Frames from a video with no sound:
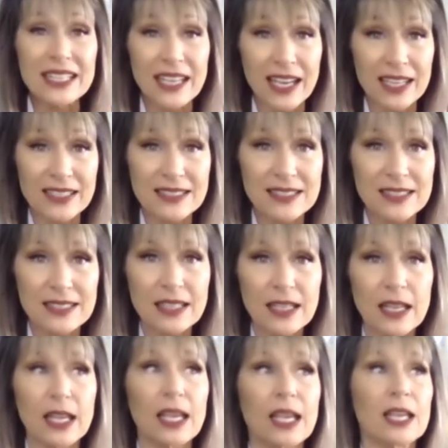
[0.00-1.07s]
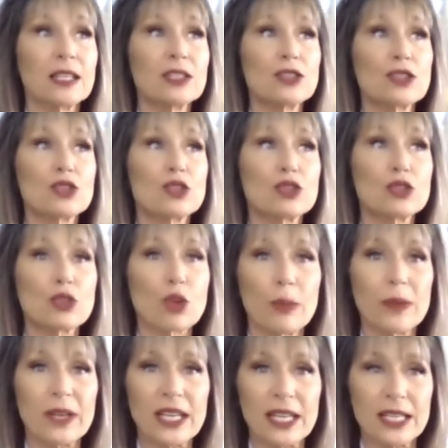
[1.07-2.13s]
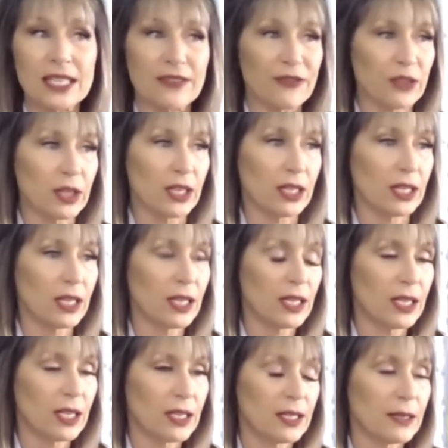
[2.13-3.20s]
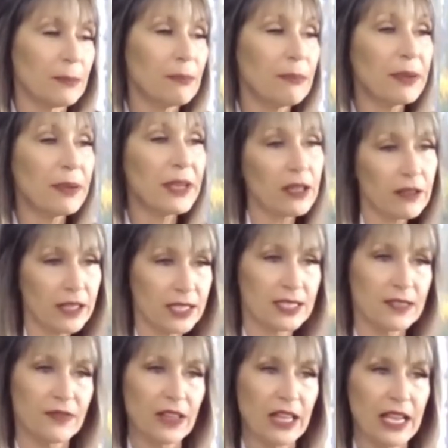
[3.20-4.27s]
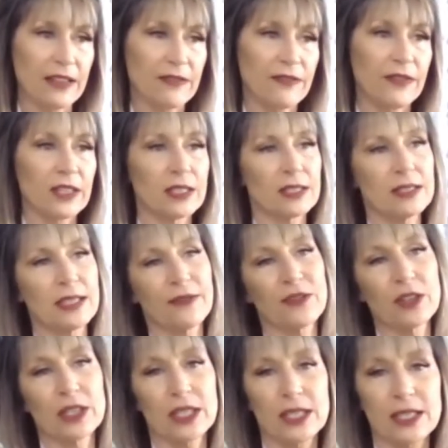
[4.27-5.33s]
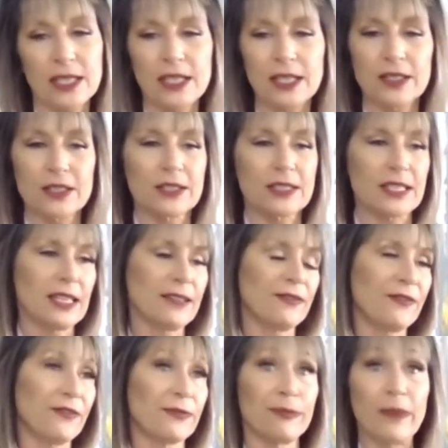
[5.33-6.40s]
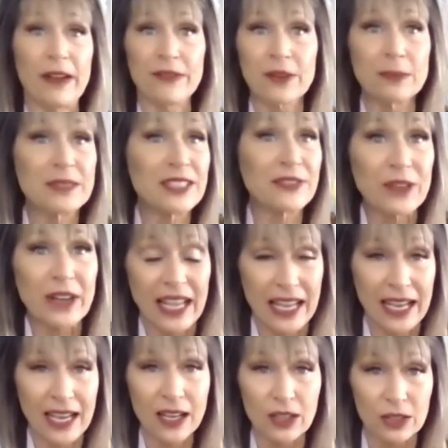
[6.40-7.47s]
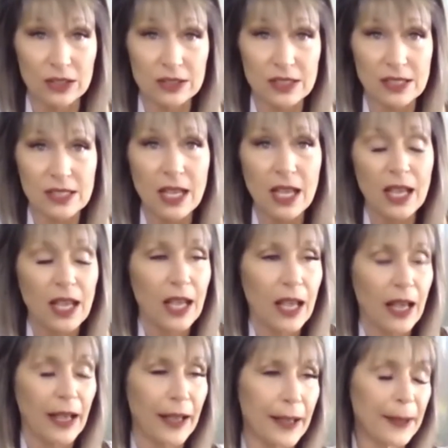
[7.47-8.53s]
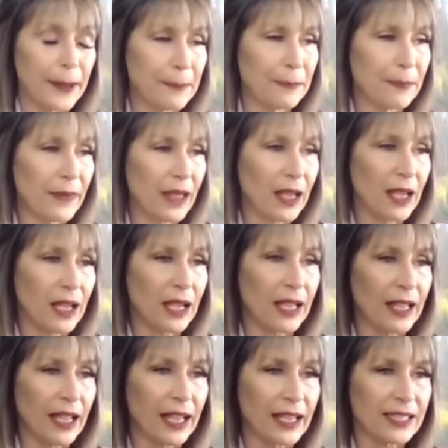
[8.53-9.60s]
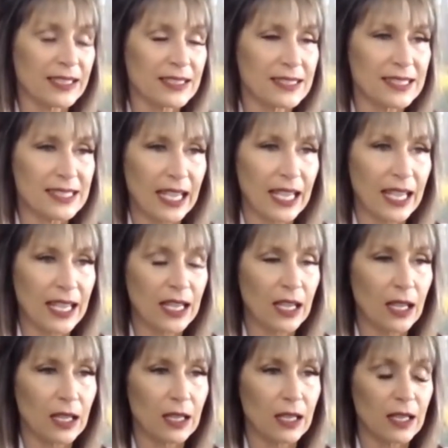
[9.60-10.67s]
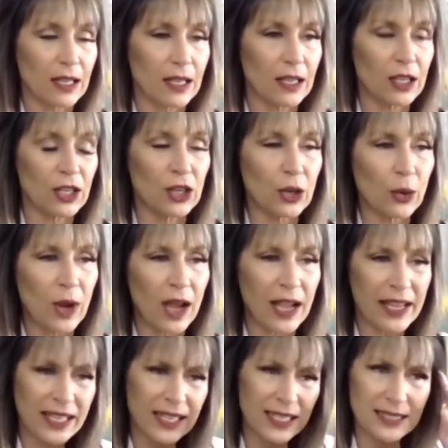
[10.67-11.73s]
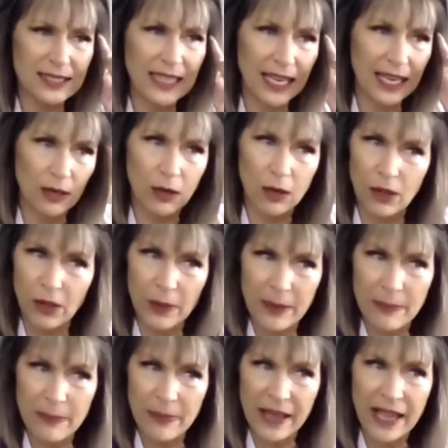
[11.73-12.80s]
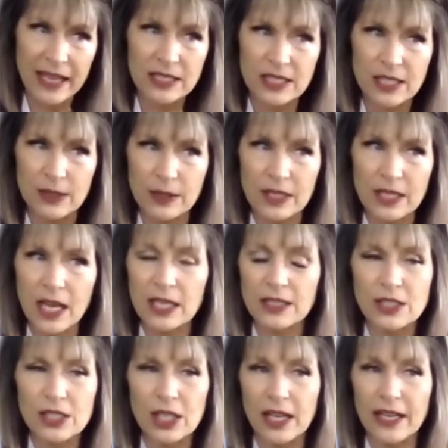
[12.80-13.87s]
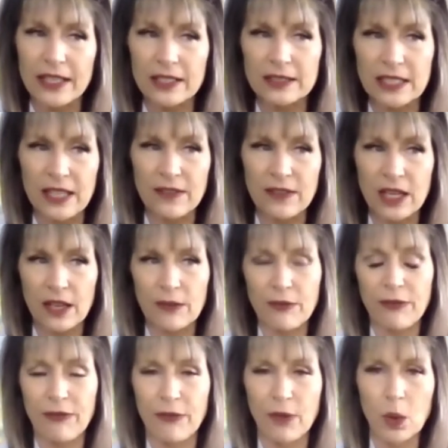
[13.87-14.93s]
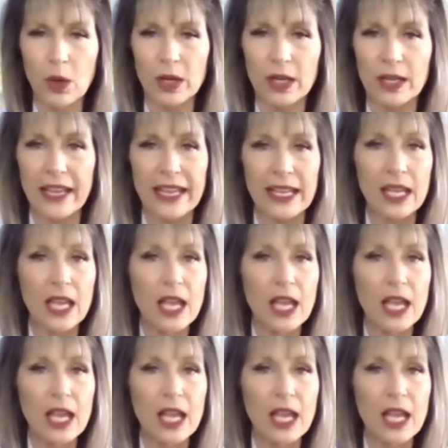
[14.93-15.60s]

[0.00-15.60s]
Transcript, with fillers: yes. In so many different periods of life, in different years and from different angles. Um, I, I can say, you know, I can date all the way back to a young child, even at four, like